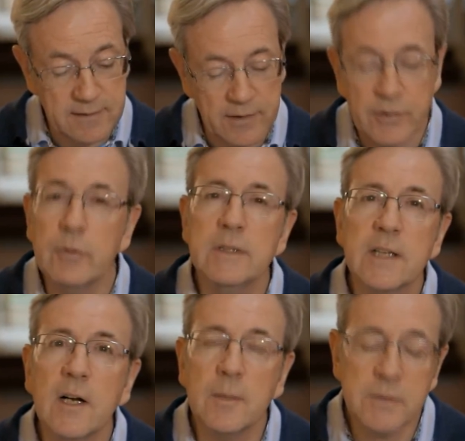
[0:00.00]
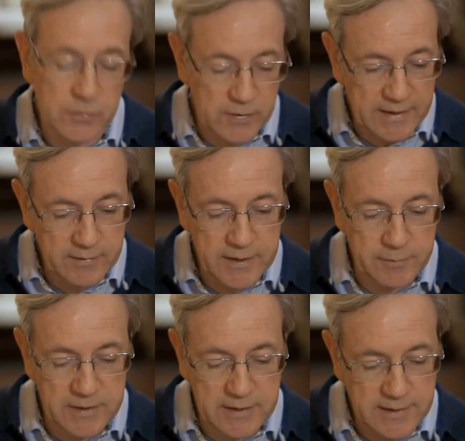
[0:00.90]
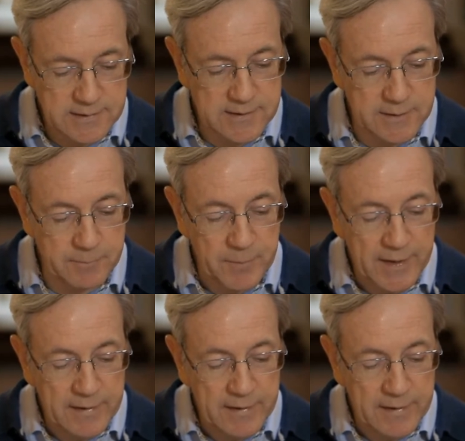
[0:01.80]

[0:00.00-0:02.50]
and threw his arms around him and kissed him.